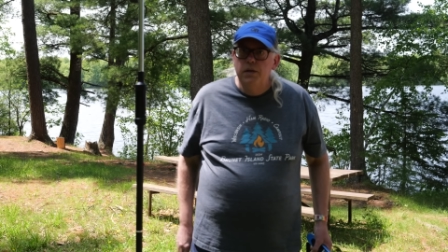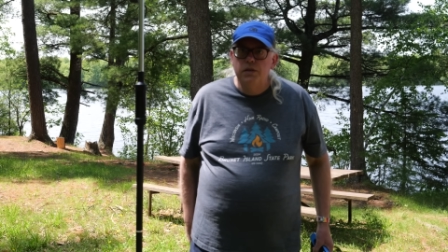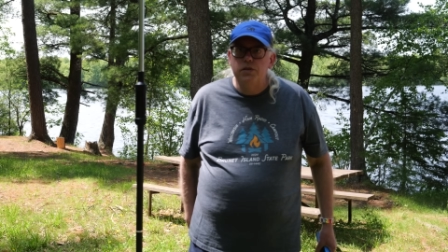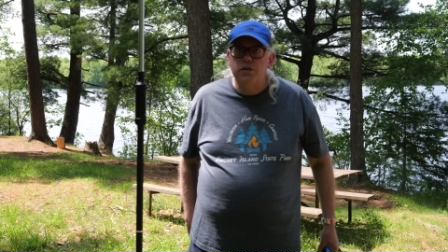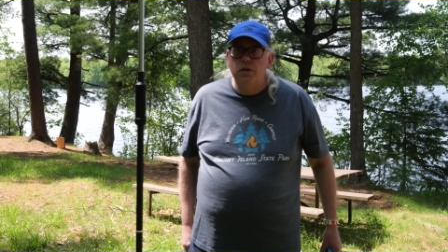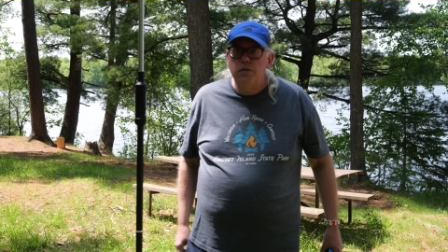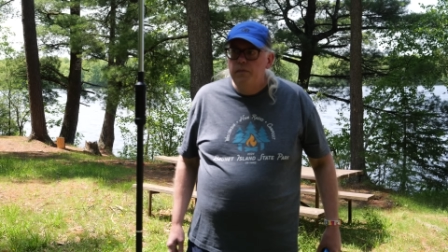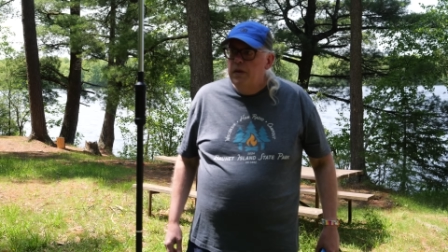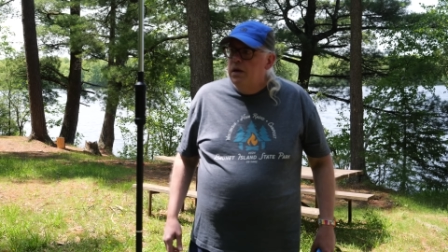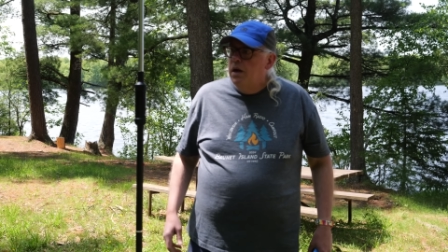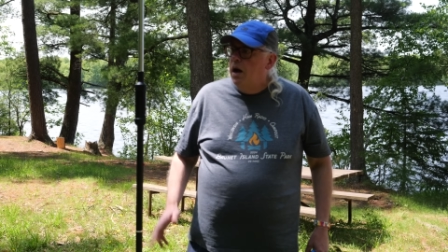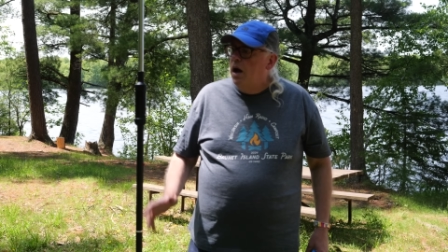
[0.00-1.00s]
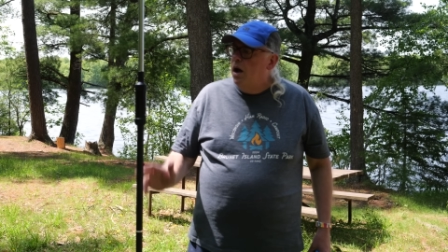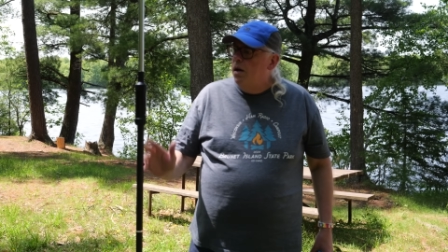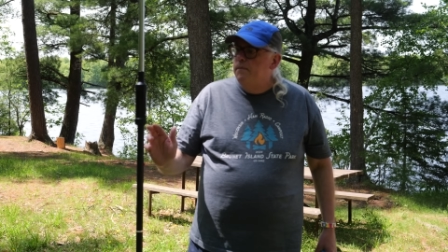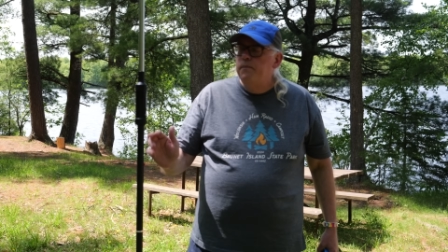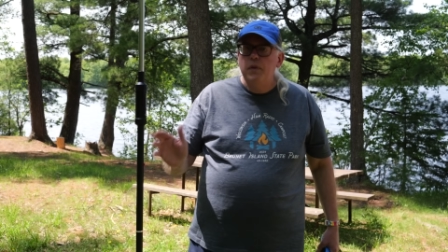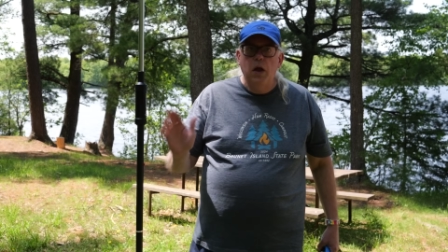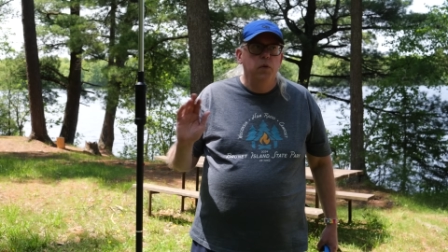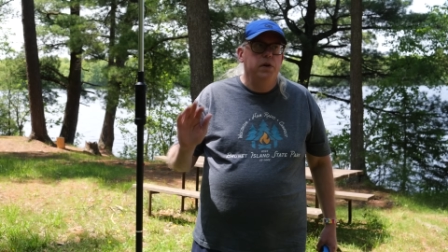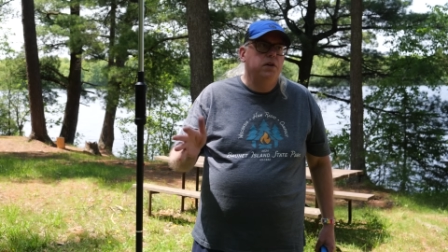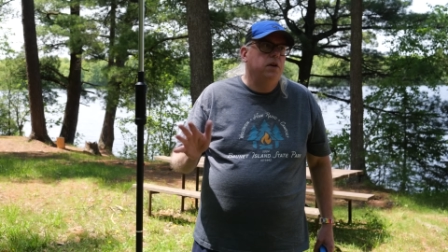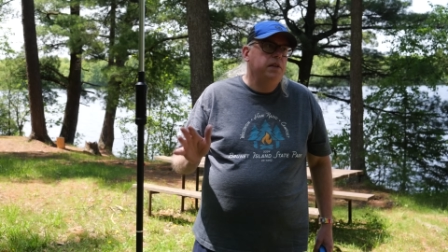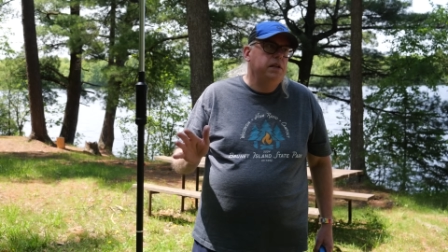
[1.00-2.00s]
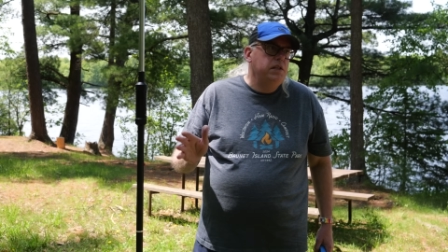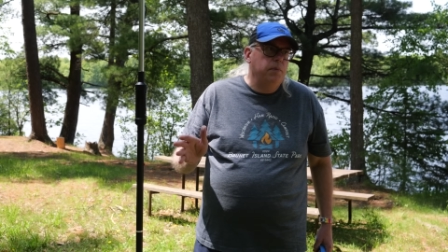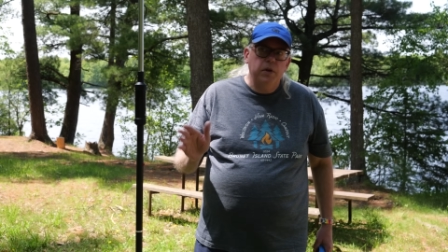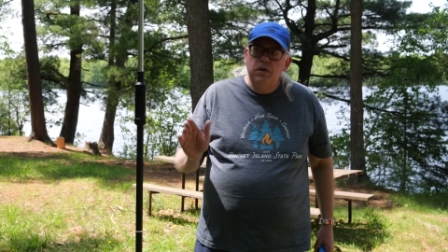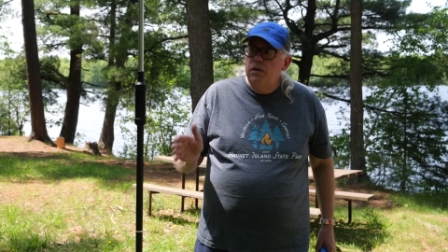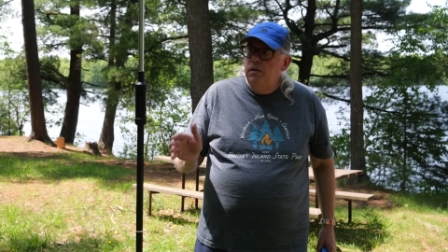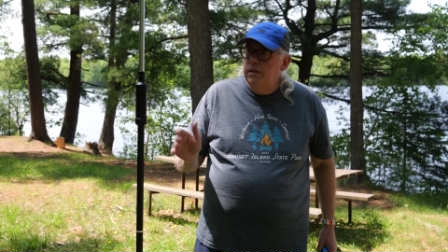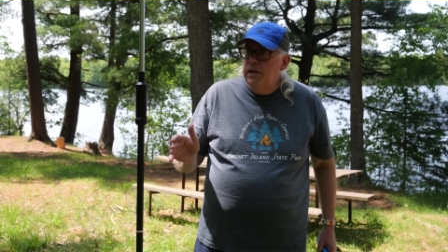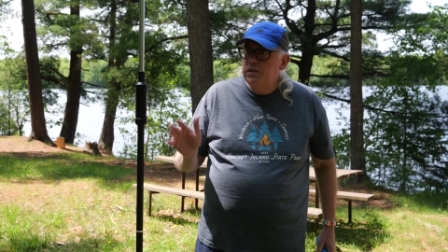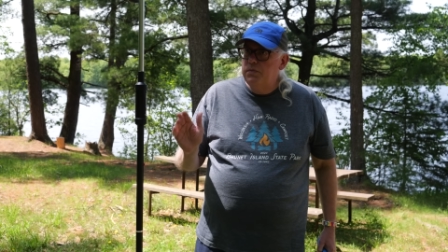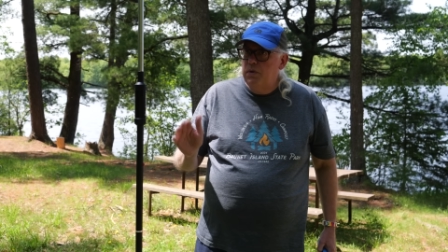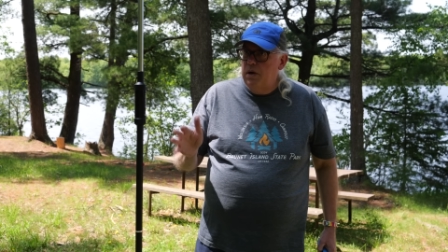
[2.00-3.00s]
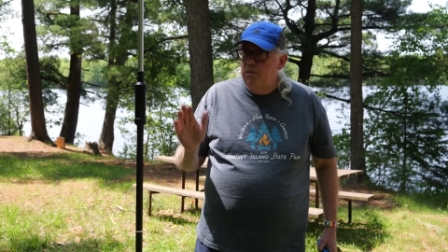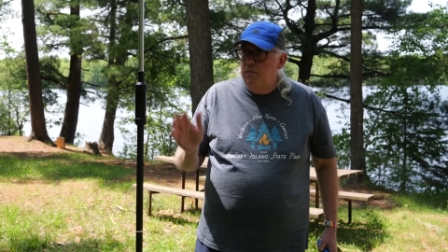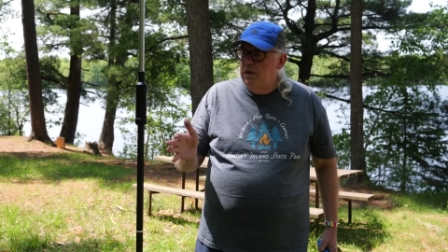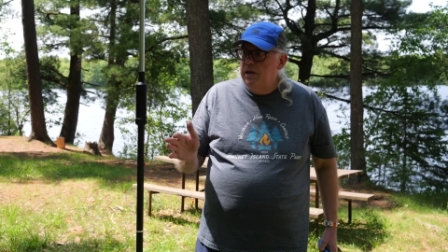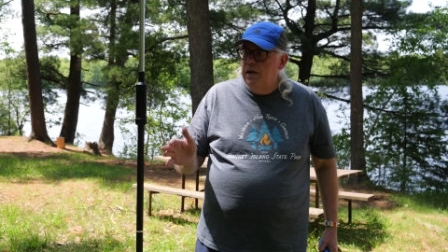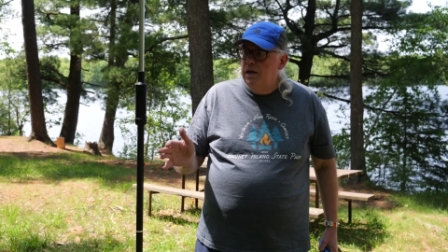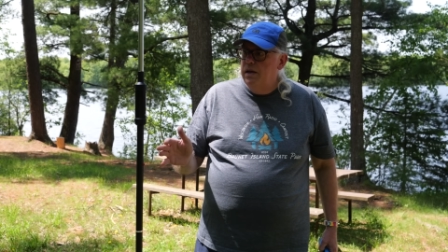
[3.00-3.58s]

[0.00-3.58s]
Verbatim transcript: So um, I wouldn't call that typical, that's probably